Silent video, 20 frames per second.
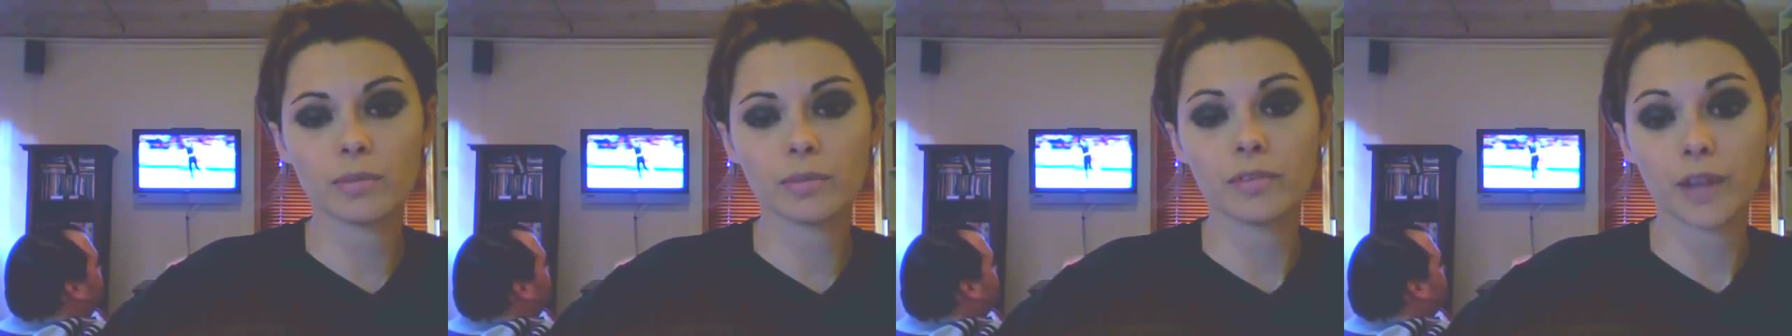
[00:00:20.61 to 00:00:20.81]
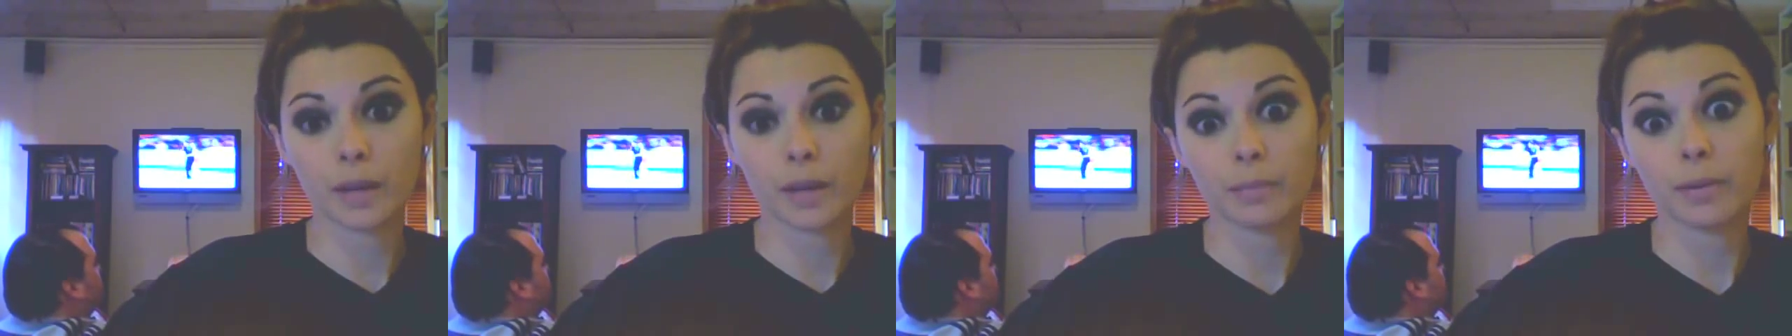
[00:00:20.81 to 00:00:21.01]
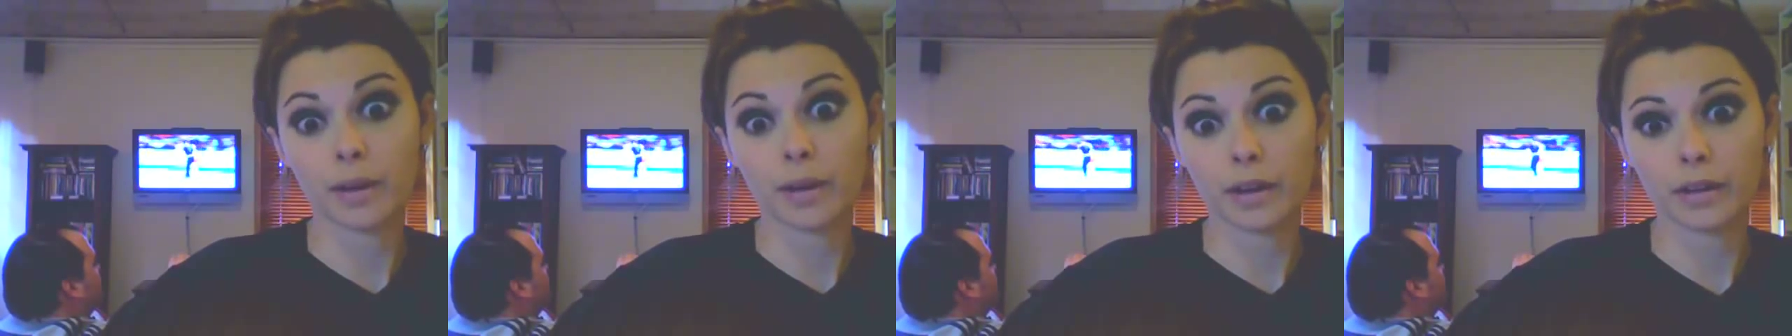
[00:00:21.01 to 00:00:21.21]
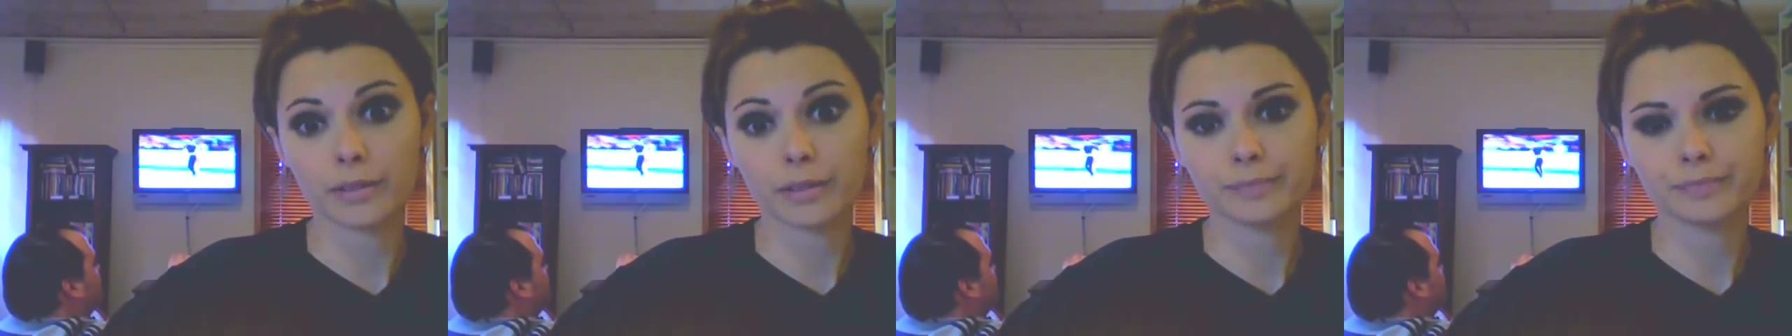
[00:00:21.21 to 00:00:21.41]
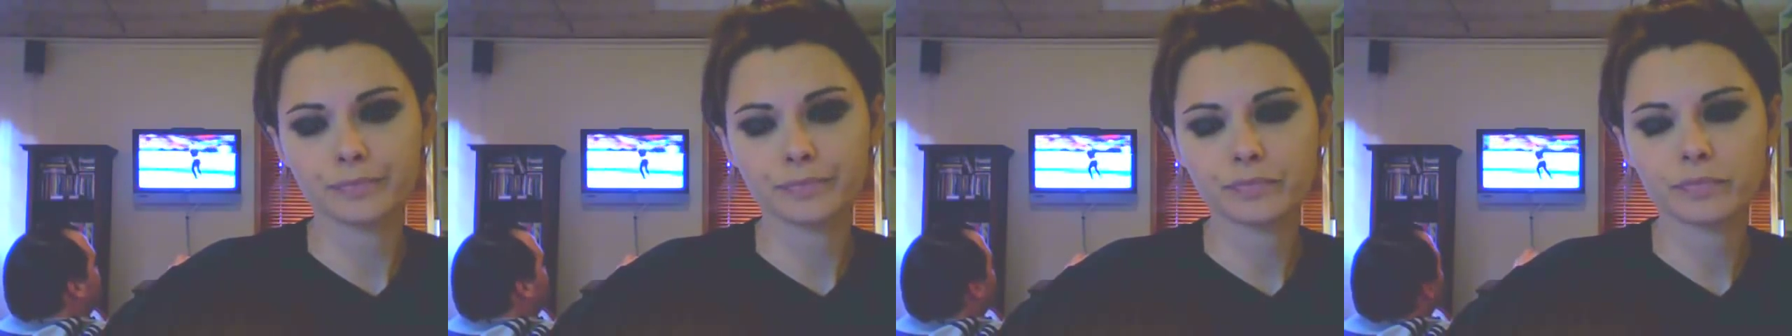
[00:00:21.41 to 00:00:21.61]
vampire,
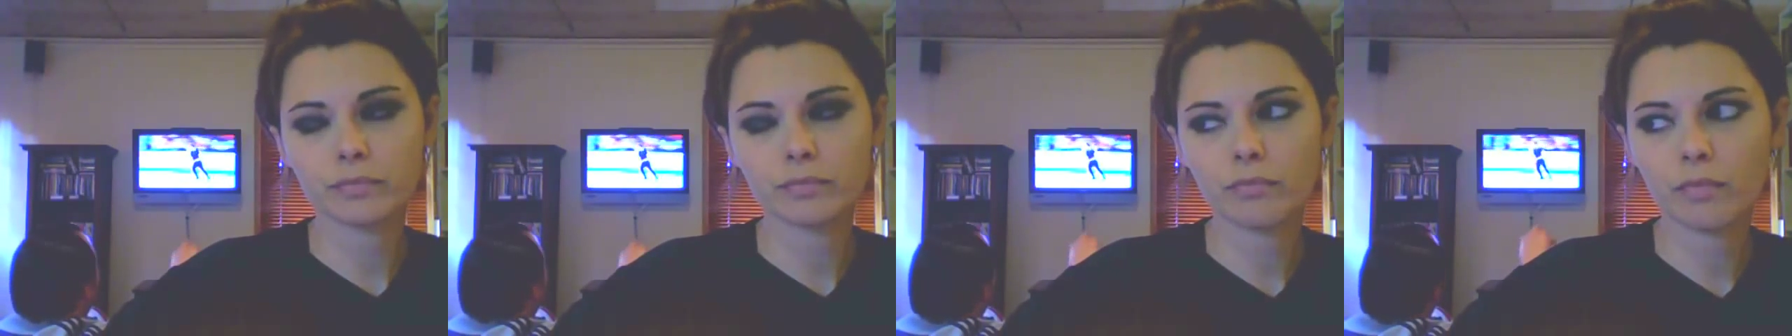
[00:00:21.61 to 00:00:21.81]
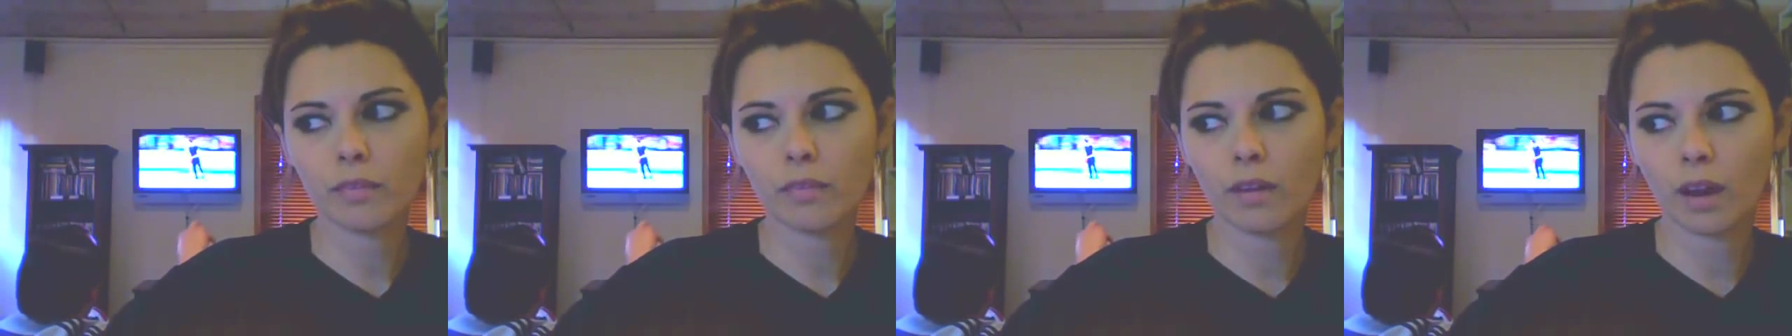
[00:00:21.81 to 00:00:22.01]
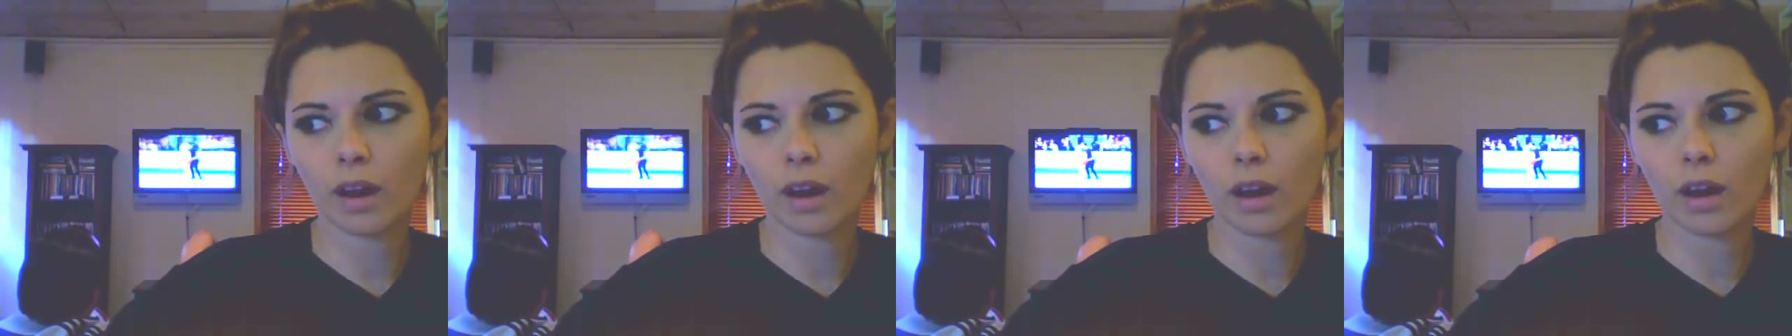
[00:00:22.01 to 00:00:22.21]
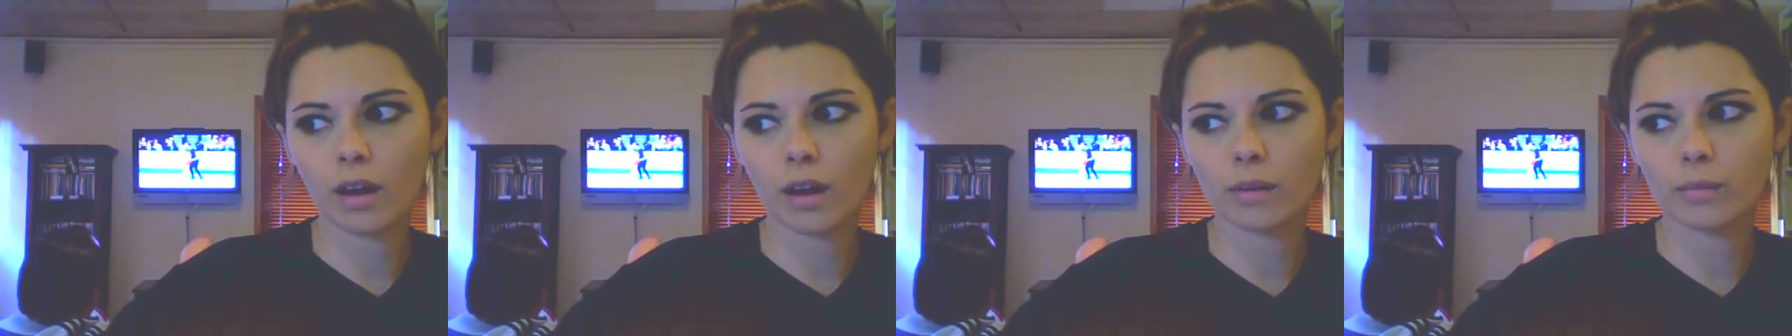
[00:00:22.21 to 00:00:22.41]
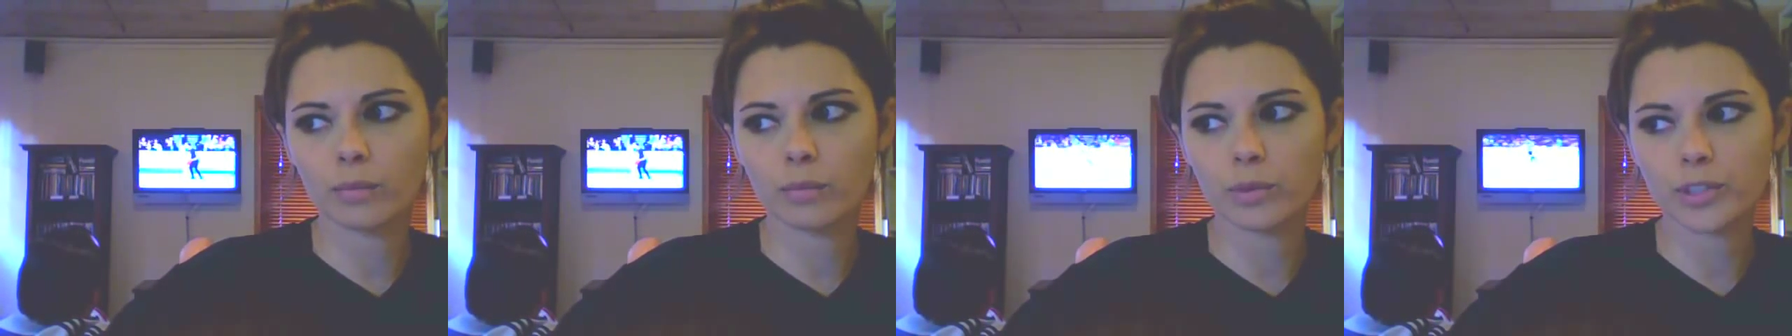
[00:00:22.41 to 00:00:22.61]

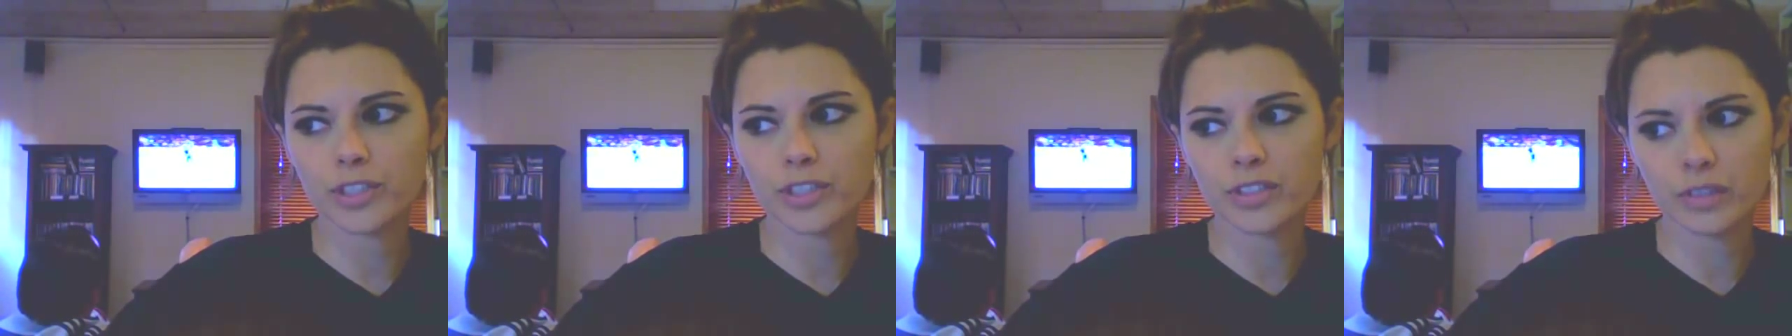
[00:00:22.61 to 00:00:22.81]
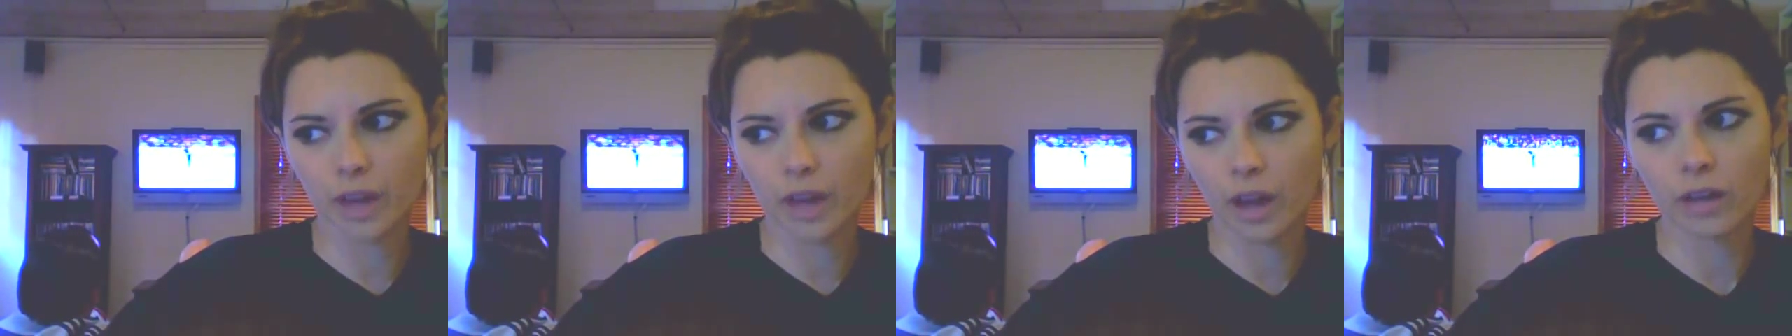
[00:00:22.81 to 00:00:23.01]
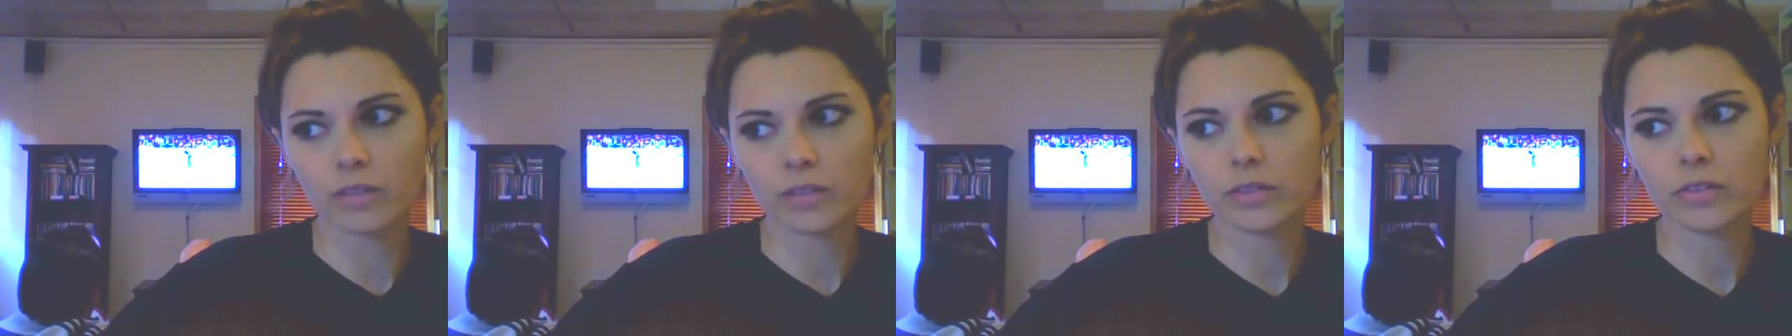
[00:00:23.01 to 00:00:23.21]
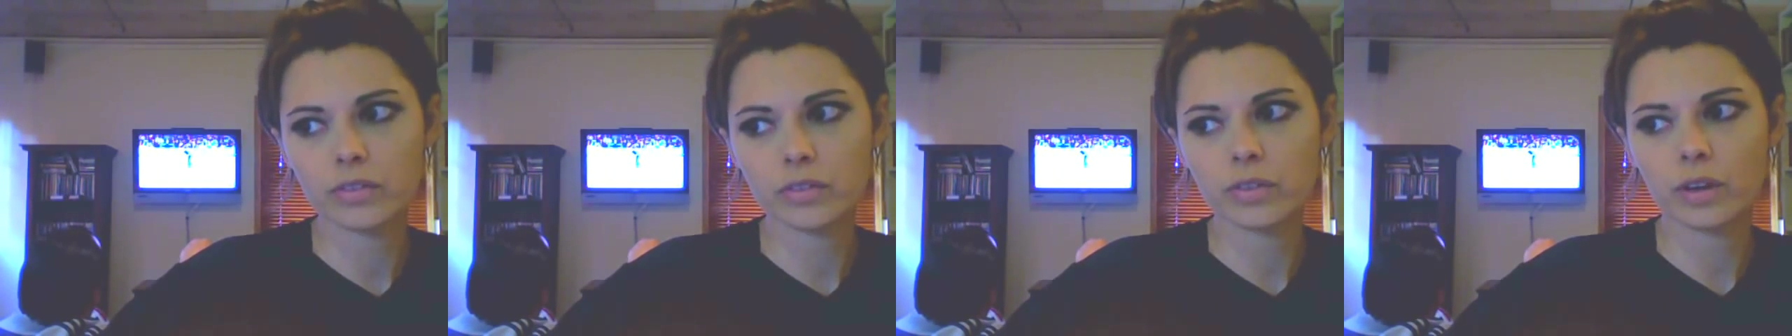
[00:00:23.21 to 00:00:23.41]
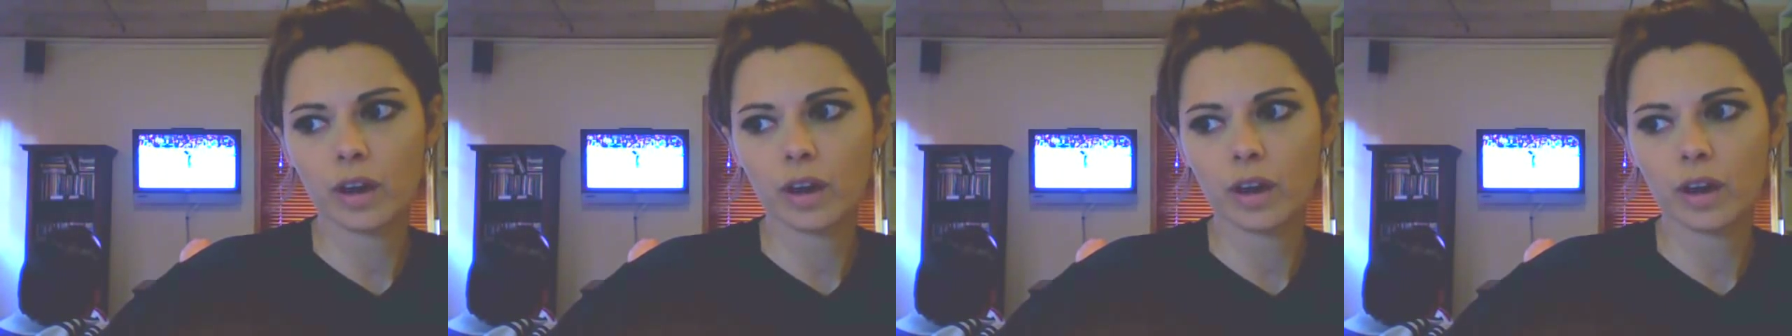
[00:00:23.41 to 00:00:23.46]
um, which sucks.